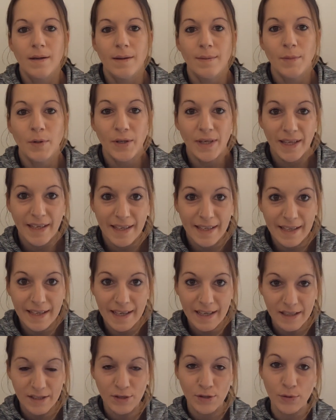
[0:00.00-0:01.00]
Morning.
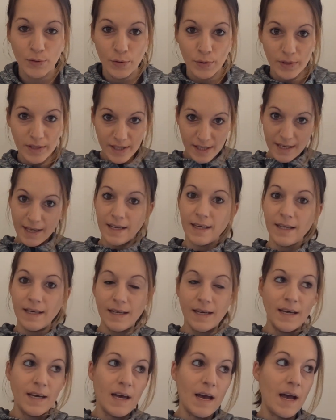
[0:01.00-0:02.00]
So
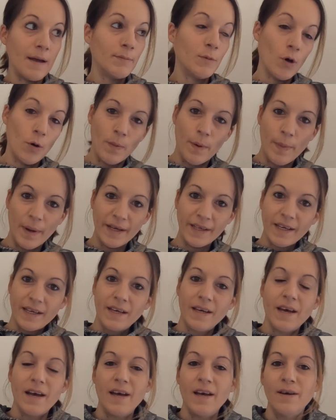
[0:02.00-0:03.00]
today I'm not on my bike.
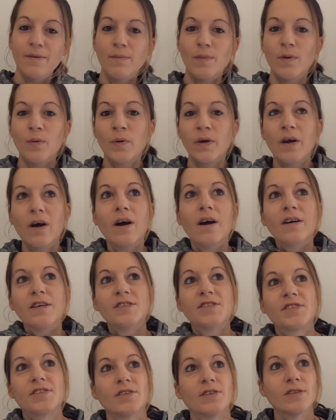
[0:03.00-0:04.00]
We are
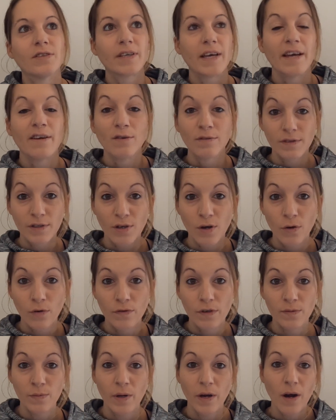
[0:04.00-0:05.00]
still getting over
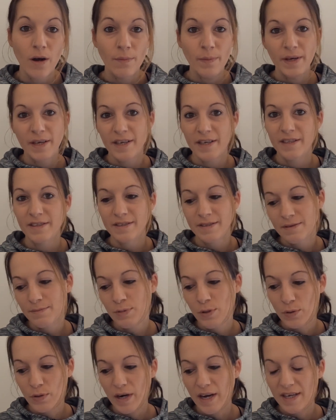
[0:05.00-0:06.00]
COVID. We are making
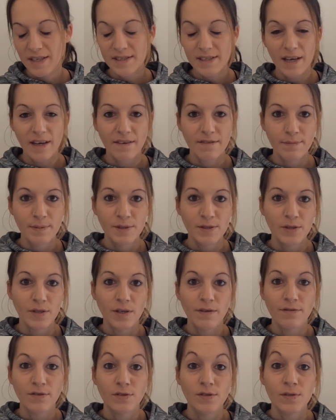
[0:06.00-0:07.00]
progress. I've been doing a
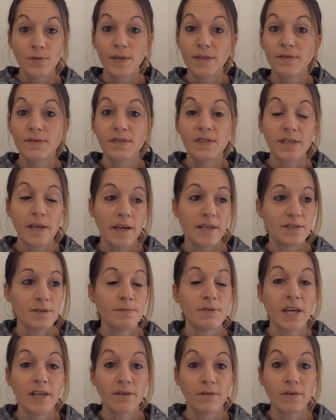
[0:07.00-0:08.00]
few Zwifts and some
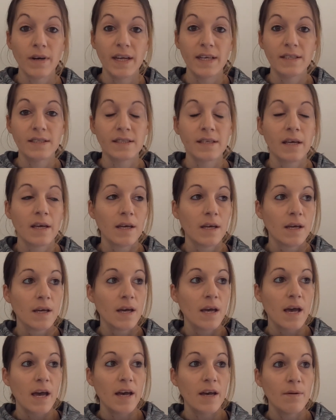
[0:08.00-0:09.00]
gentle rides,
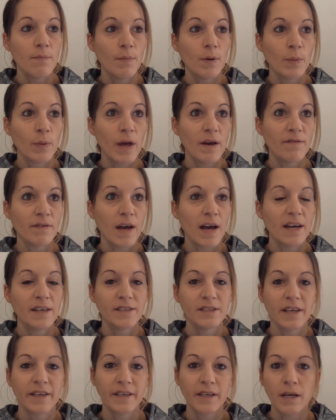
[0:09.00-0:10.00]
but we haven't had
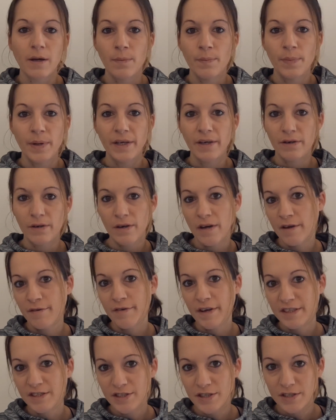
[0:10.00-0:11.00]
like bigger
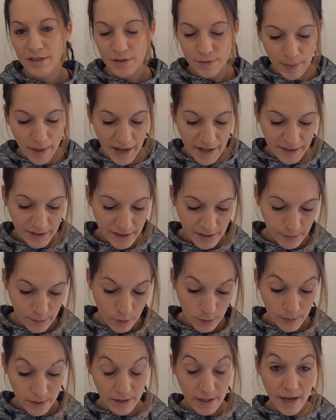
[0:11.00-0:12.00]
adventures planned at the
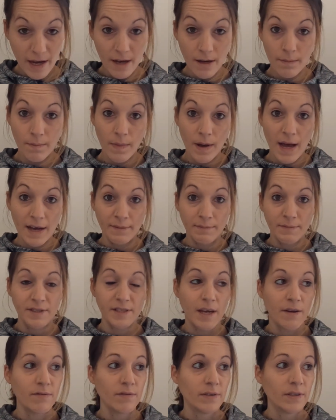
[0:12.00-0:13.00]
moment. Adam's
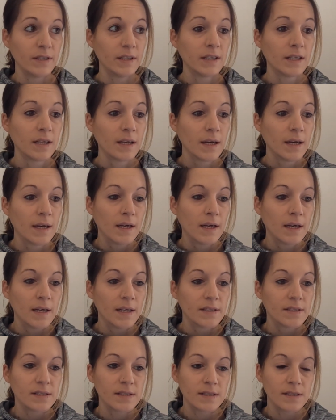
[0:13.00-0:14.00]
definitely
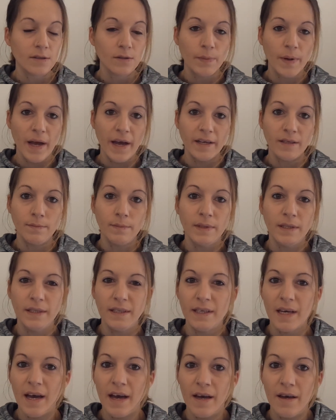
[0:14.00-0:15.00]
still behind
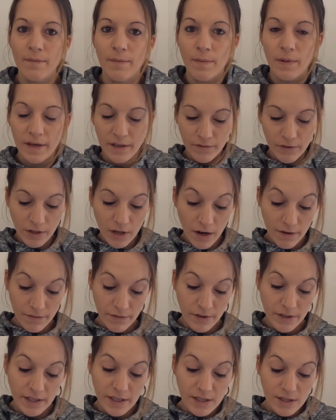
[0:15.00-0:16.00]
me in
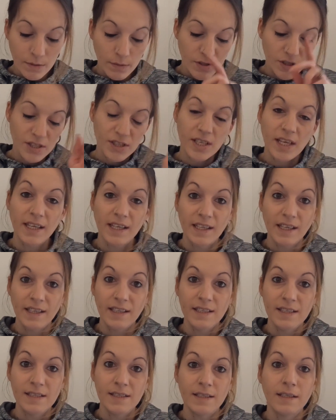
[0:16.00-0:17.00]
recovery, so we're just taking it
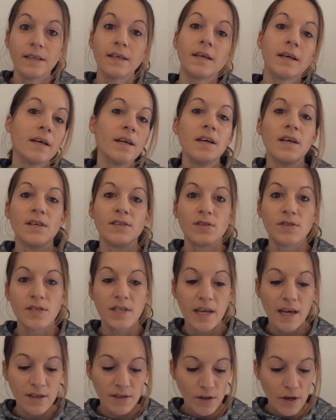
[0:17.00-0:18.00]
easy. So
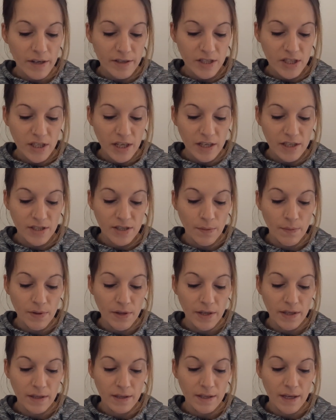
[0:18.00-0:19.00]
today I thought I'd share
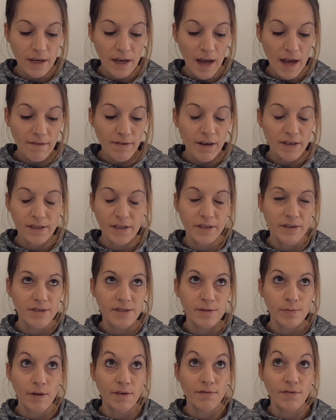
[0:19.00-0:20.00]
something that I've had
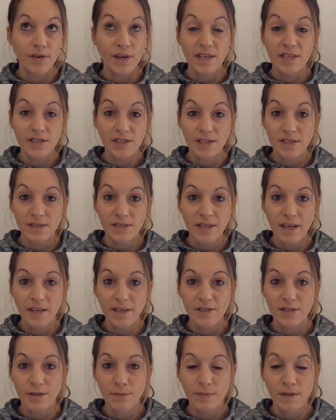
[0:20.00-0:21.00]
Zwift for ages, and
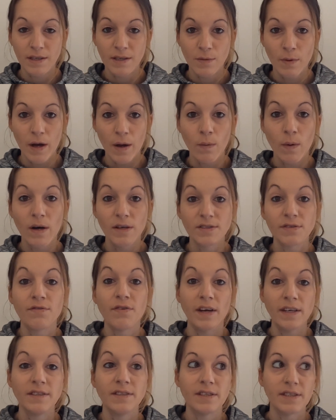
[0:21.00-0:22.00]
it took me quite a while to
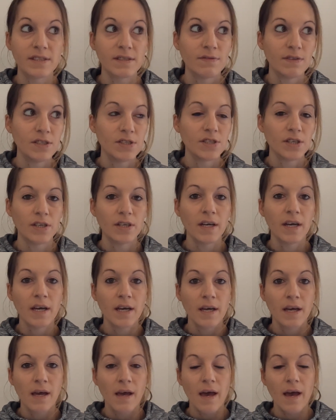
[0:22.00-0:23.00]
find this feature
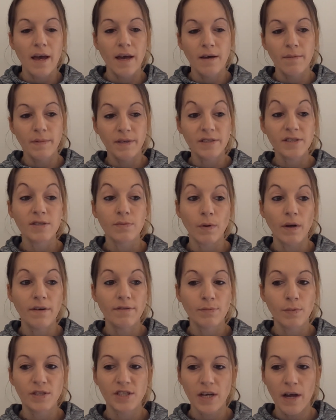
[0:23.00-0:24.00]
in
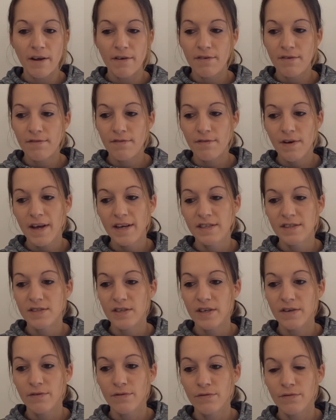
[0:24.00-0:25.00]
Zwift, which I find
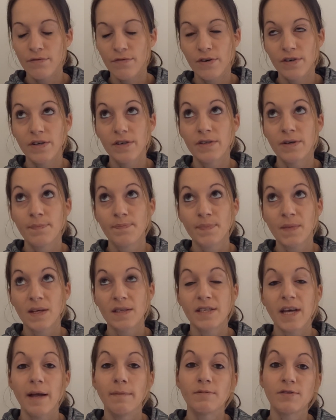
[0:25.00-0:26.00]
it for
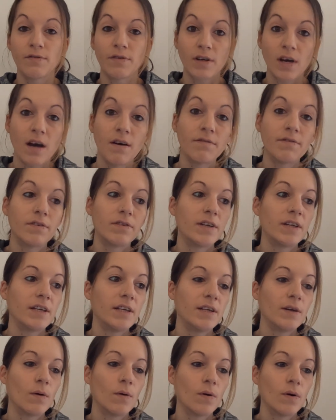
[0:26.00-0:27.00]
times of
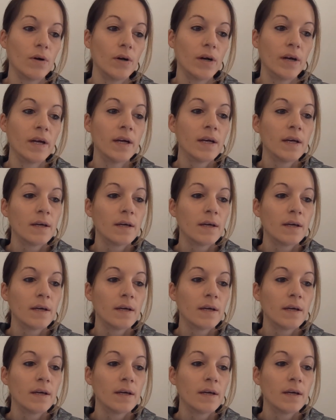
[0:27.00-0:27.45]
recovery, or